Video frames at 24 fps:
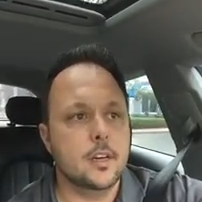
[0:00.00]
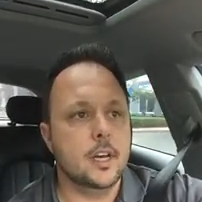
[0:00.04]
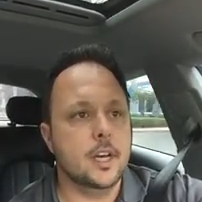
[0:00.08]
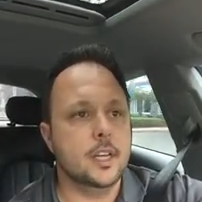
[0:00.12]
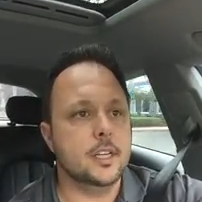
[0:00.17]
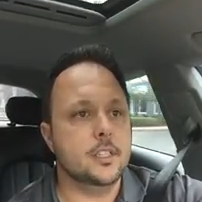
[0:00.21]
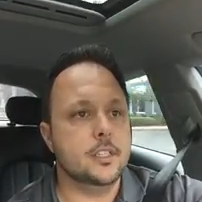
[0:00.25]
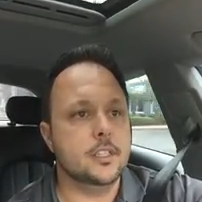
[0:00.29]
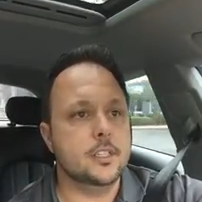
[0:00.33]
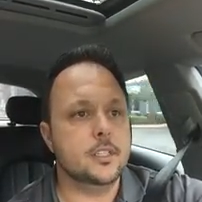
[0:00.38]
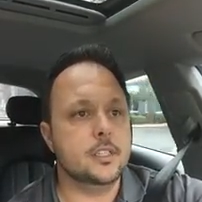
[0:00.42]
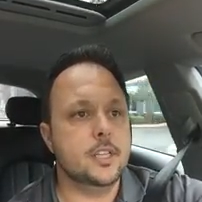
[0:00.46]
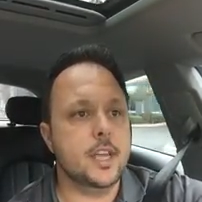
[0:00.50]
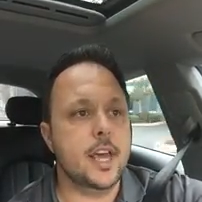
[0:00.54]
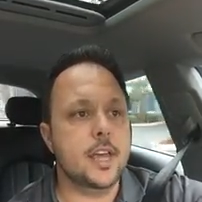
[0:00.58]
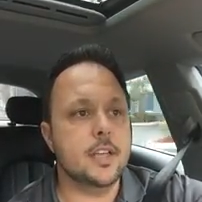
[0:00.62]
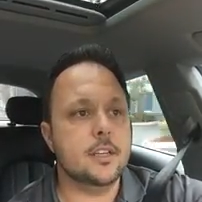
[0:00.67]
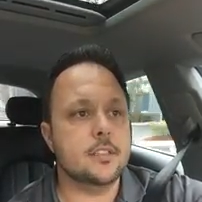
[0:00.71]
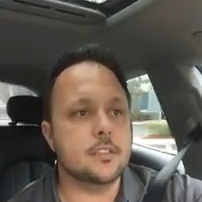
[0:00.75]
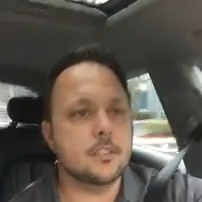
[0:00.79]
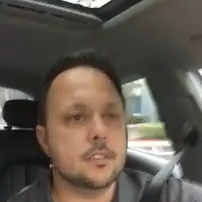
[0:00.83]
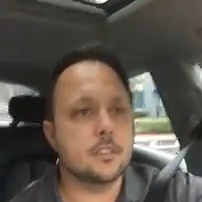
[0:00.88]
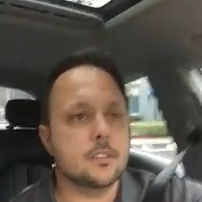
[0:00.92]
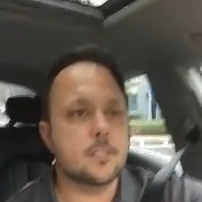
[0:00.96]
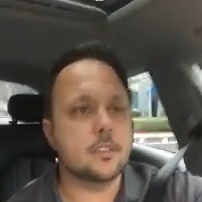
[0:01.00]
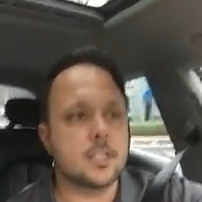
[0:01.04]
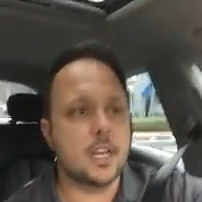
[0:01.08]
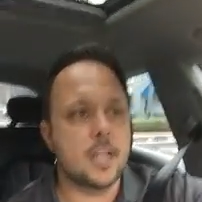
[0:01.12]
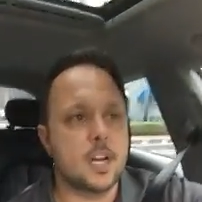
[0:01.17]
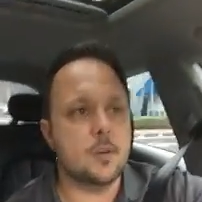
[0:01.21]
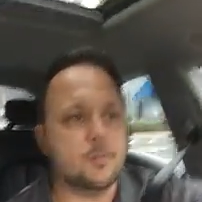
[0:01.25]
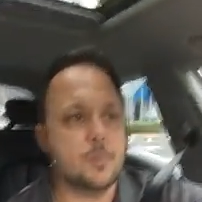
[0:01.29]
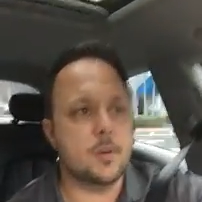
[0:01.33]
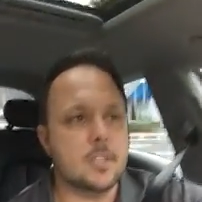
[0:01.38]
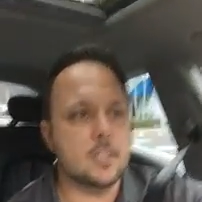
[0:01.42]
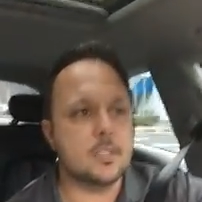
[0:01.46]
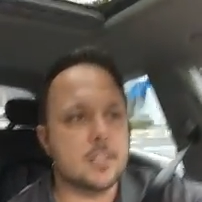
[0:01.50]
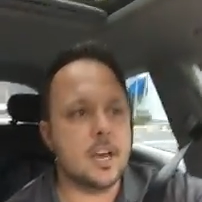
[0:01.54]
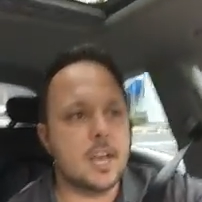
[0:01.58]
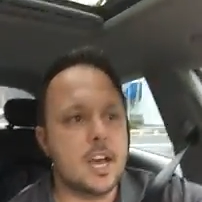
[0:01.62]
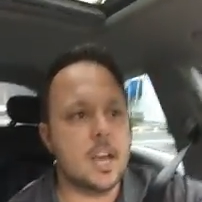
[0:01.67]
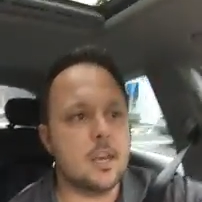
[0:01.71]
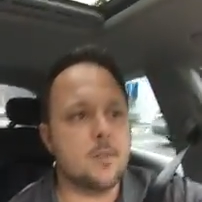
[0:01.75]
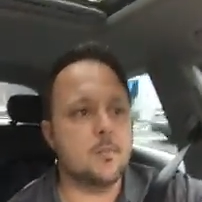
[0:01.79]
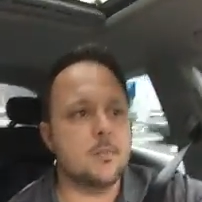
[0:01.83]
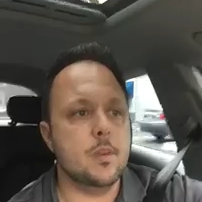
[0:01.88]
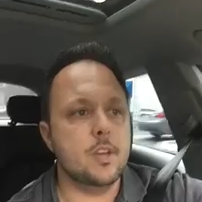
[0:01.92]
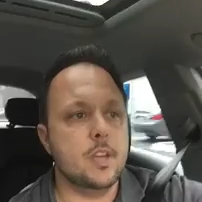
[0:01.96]
It takes setup and
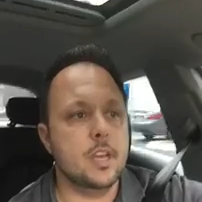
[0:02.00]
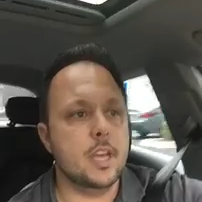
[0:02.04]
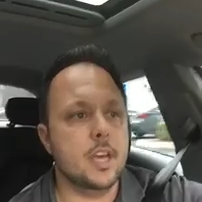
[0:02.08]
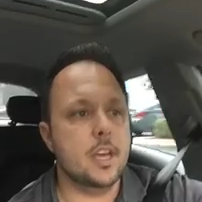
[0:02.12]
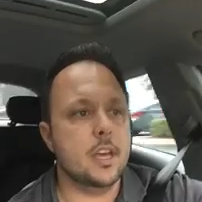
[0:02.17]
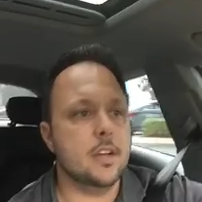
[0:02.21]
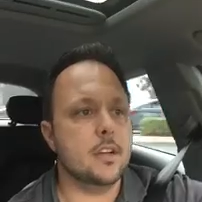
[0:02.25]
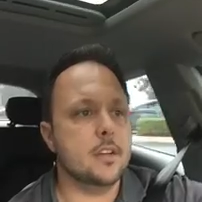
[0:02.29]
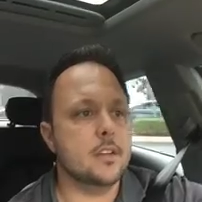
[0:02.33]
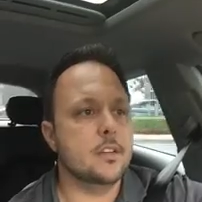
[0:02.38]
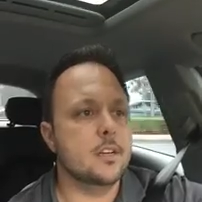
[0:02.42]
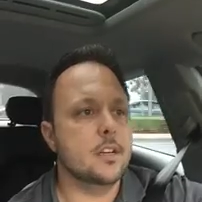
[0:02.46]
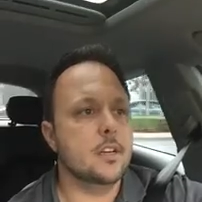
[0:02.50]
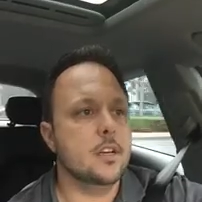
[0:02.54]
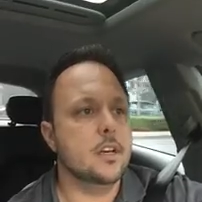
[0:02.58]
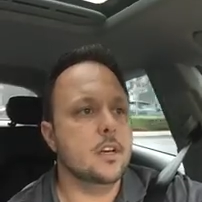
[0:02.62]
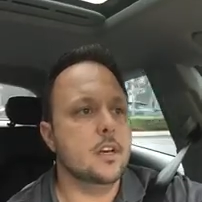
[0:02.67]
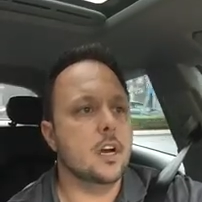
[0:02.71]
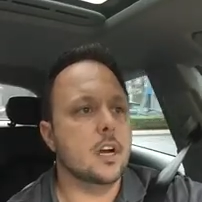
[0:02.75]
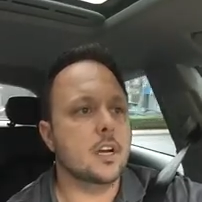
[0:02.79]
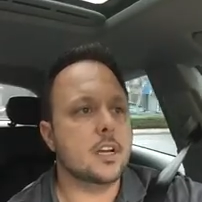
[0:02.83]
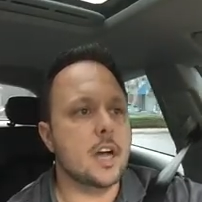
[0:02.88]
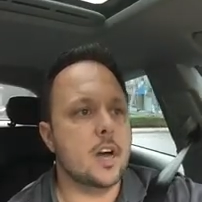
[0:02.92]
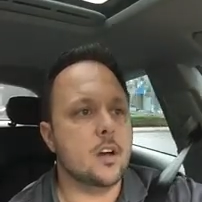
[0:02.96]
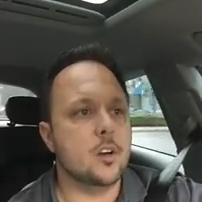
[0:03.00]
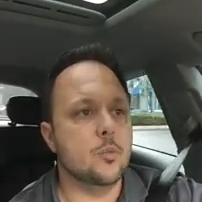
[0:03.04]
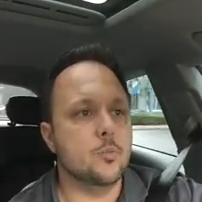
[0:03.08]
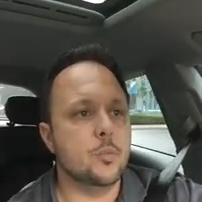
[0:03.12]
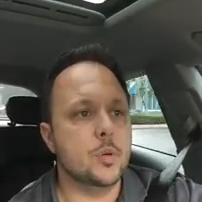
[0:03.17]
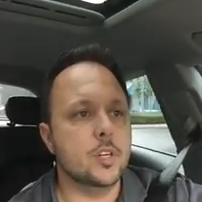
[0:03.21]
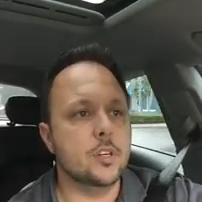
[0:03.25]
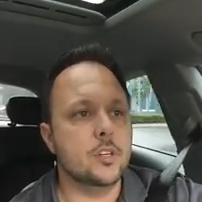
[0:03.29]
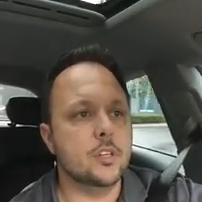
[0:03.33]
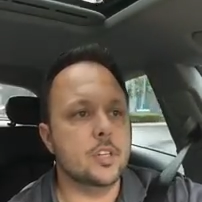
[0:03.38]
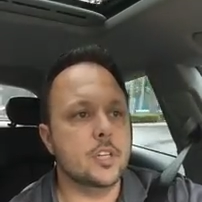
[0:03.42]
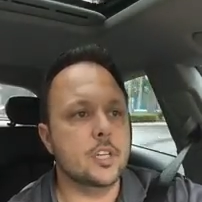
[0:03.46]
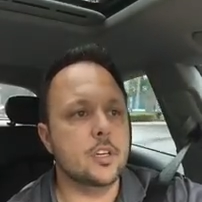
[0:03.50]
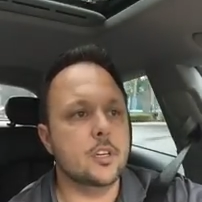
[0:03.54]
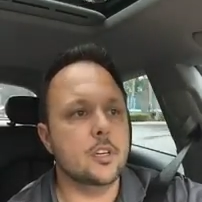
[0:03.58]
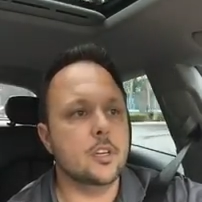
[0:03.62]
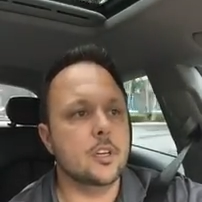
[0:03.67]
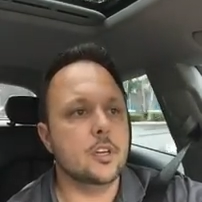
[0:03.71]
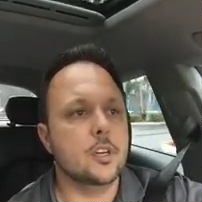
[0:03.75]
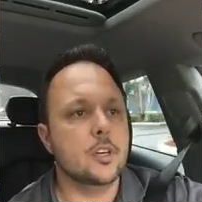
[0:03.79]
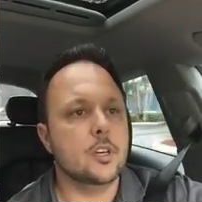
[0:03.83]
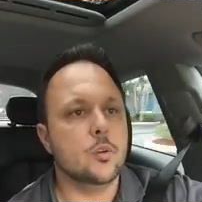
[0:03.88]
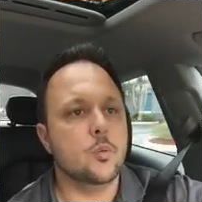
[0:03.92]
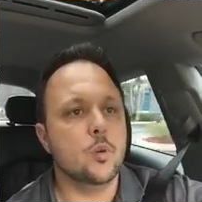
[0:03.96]
time and accountability
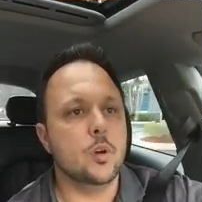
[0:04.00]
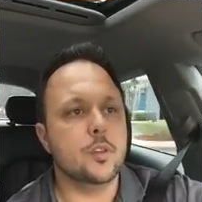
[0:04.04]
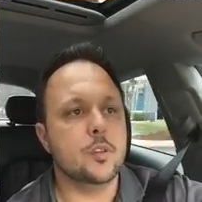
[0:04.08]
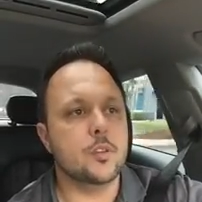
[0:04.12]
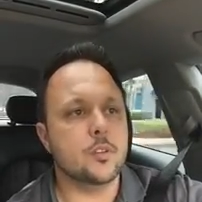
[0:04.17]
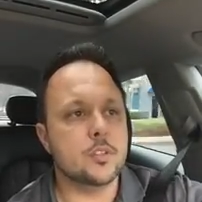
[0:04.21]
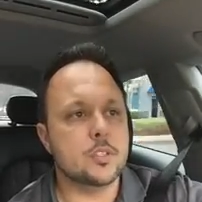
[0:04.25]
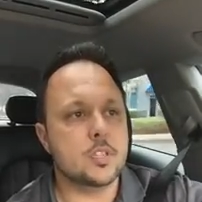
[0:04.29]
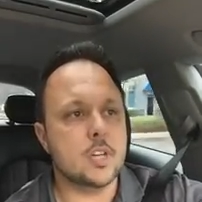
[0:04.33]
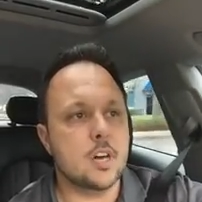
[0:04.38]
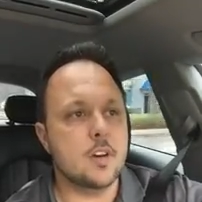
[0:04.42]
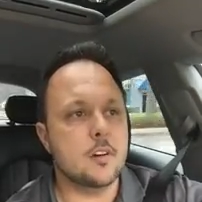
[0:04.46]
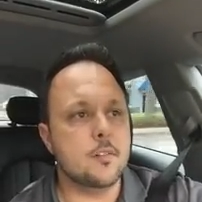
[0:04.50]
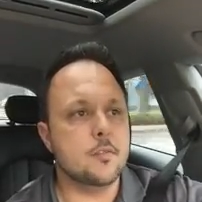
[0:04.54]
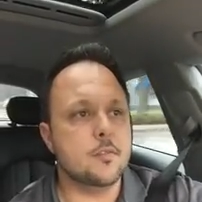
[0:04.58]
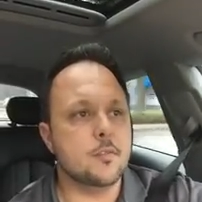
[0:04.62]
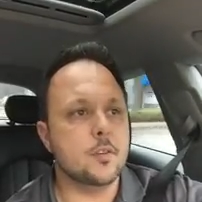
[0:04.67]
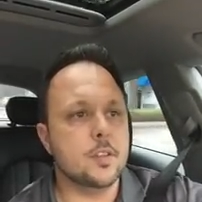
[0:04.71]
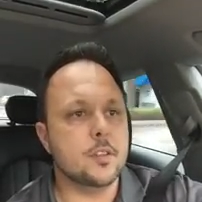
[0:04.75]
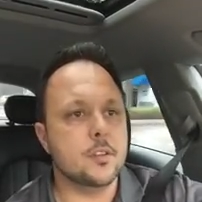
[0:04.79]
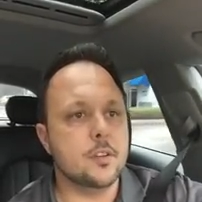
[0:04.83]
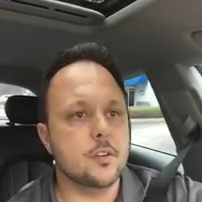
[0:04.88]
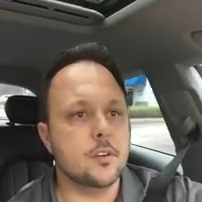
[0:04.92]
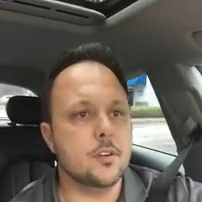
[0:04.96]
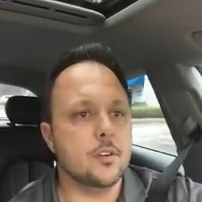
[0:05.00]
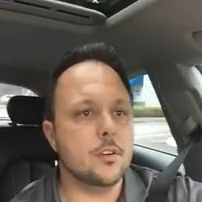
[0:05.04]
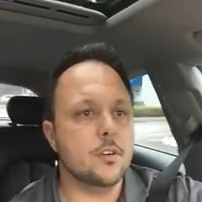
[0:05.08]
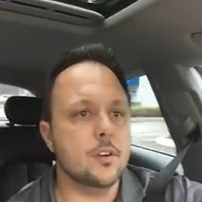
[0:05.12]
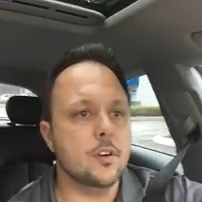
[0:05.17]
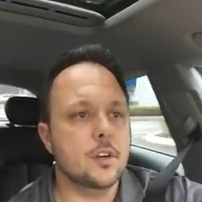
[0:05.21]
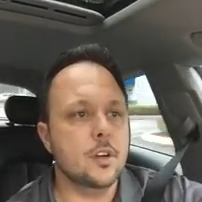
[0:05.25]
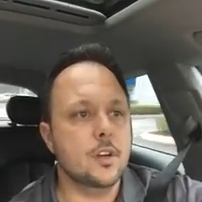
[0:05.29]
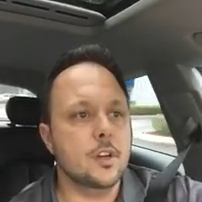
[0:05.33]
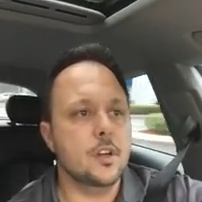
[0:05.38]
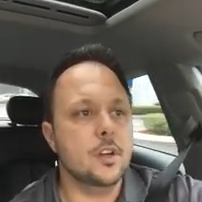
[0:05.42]
with yourself, with your